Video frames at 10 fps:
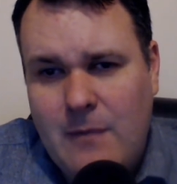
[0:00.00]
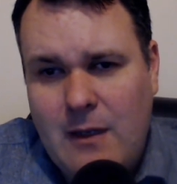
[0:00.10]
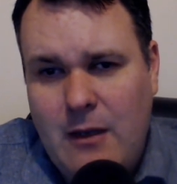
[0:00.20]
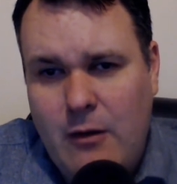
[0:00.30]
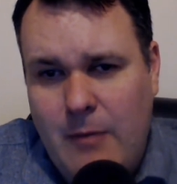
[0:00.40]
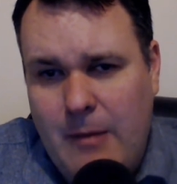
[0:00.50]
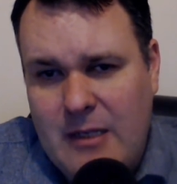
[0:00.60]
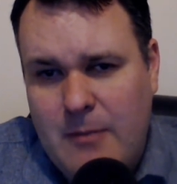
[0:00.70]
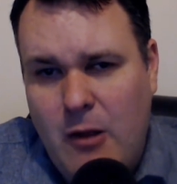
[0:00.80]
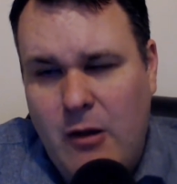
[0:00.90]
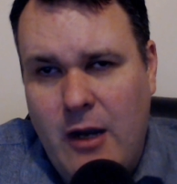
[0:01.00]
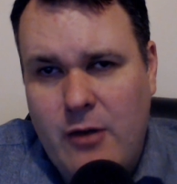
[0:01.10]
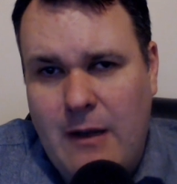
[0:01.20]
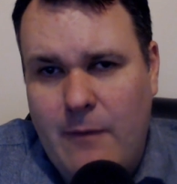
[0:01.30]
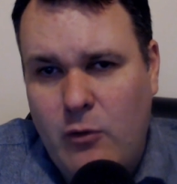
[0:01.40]
Maybe a smaller hard
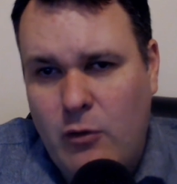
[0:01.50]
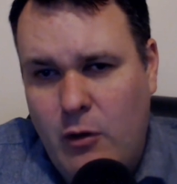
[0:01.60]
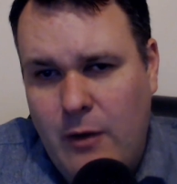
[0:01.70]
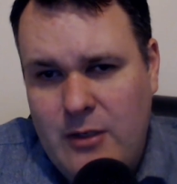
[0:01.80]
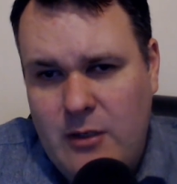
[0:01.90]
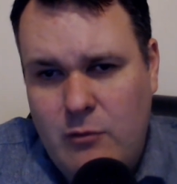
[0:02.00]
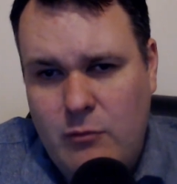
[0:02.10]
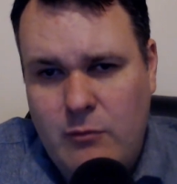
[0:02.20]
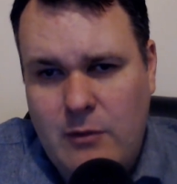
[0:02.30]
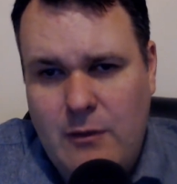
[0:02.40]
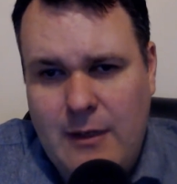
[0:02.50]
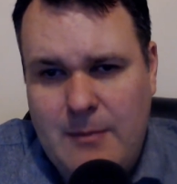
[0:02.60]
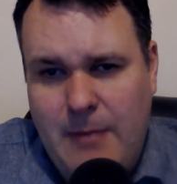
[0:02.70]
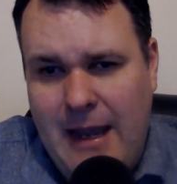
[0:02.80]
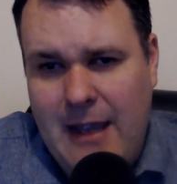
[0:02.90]
drive. Grow as you
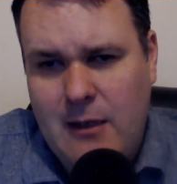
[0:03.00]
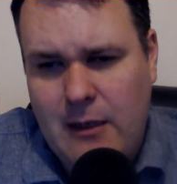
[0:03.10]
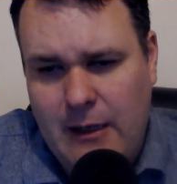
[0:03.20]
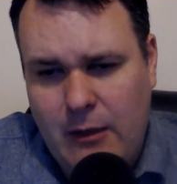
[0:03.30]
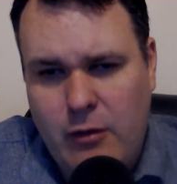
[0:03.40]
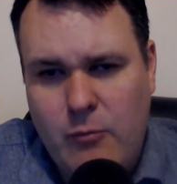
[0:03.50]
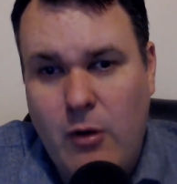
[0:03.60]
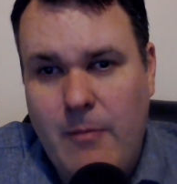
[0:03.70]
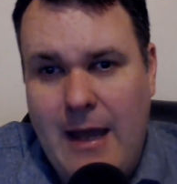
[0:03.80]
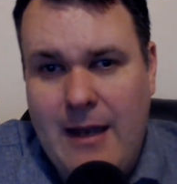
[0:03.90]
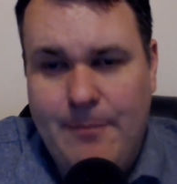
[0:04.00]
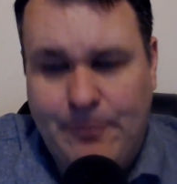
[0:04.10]
expand and learn more about it.